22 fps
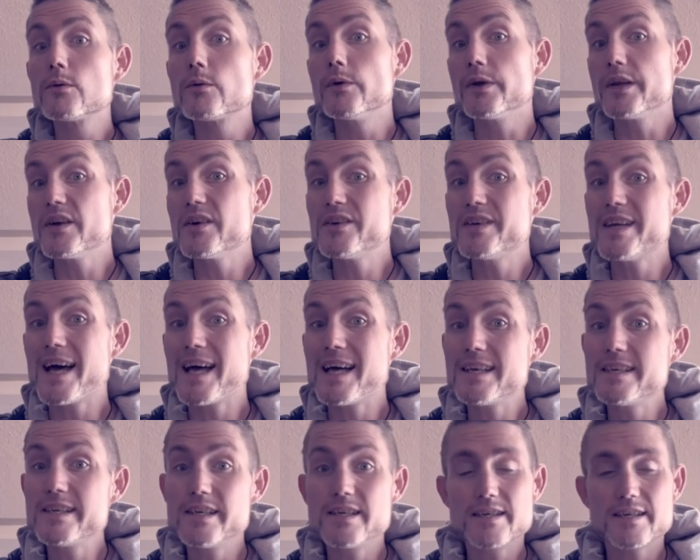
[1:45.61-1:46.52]
your dad
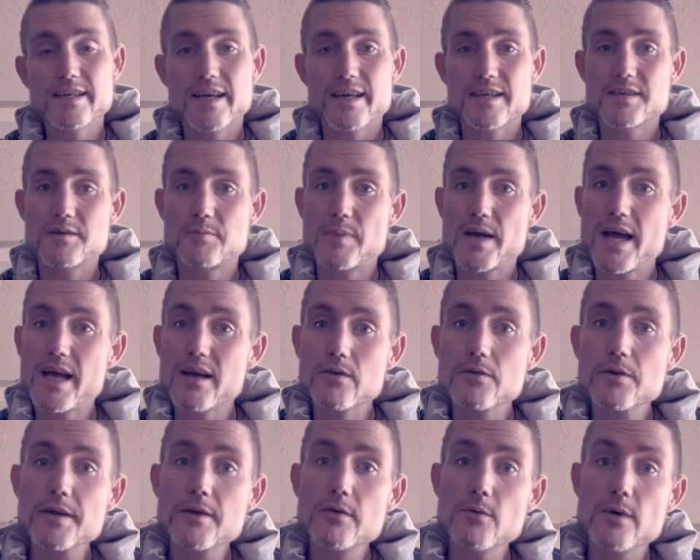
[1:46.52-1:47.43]
didn't text back
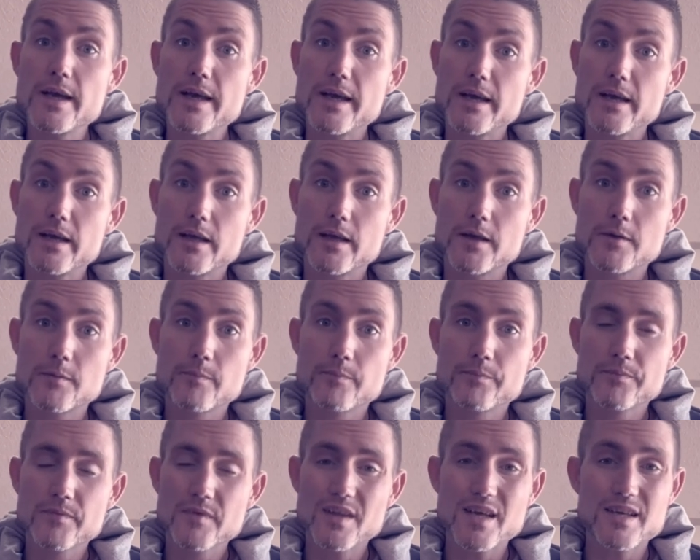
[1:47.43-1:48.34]
right away.
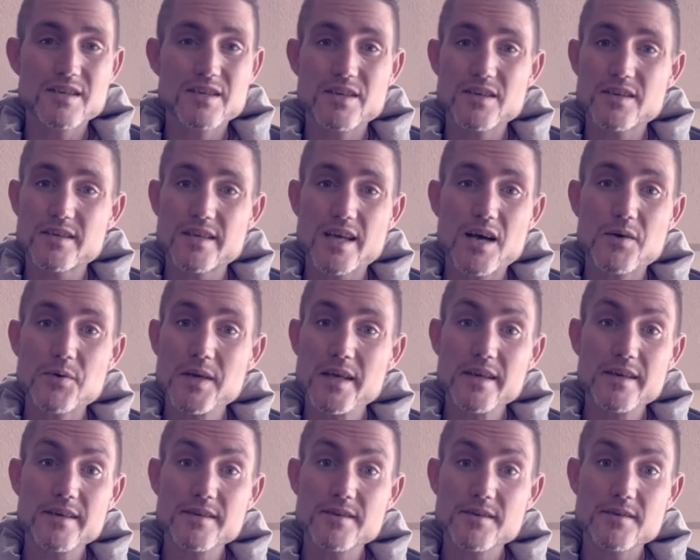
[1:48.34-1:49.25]
That's just how he
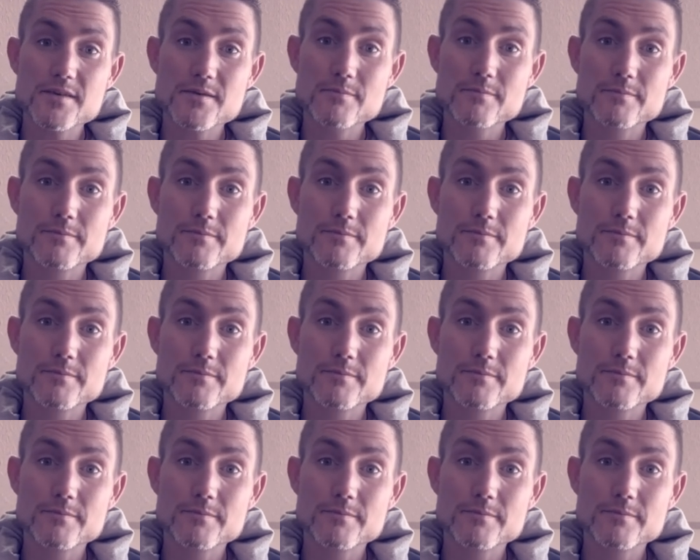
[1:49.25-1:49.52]
is.